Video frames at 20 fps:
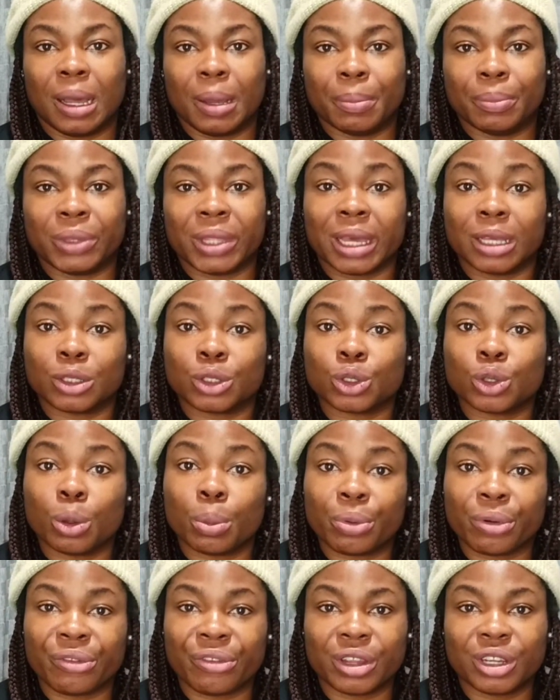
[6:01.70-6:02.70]
there are some
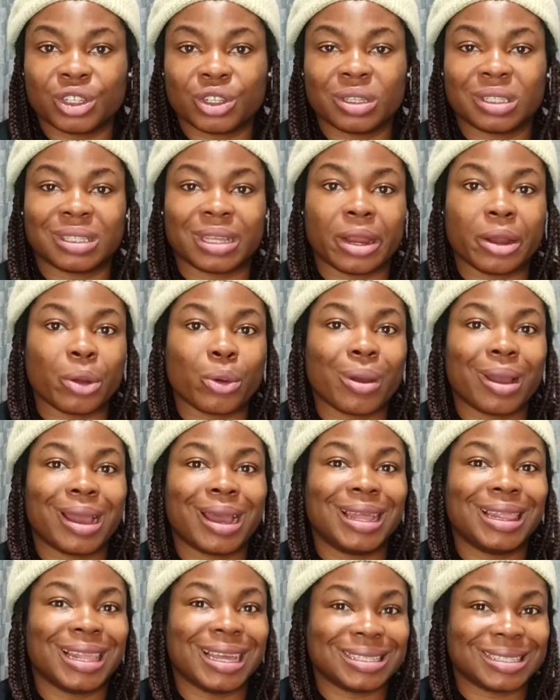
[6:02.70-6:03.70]
professions that
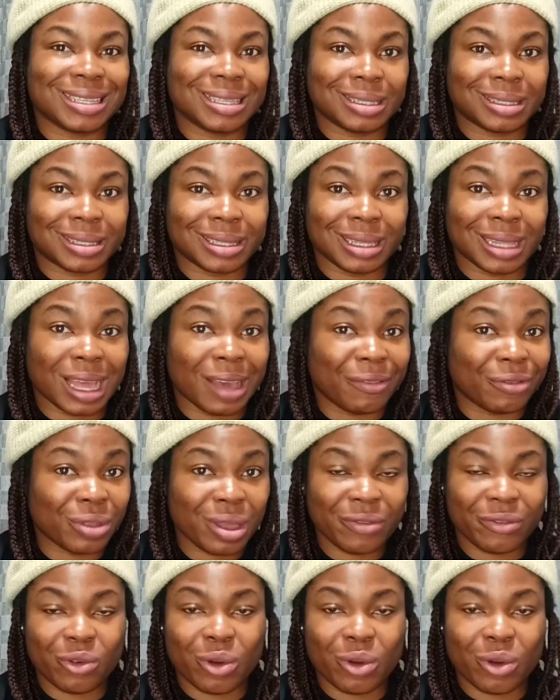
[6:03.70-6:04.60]
require licensing. I've not even